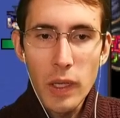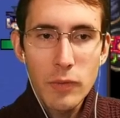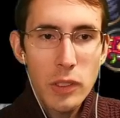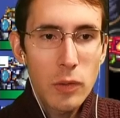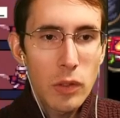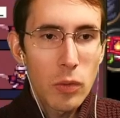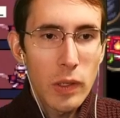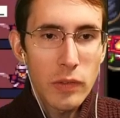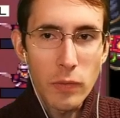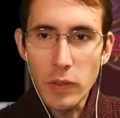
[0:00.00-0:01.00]
We have to go
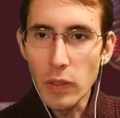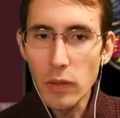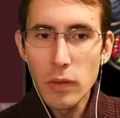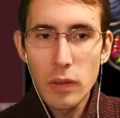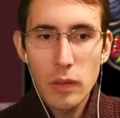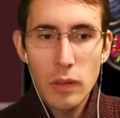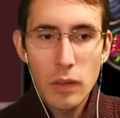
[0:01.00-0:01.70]
aggressive here.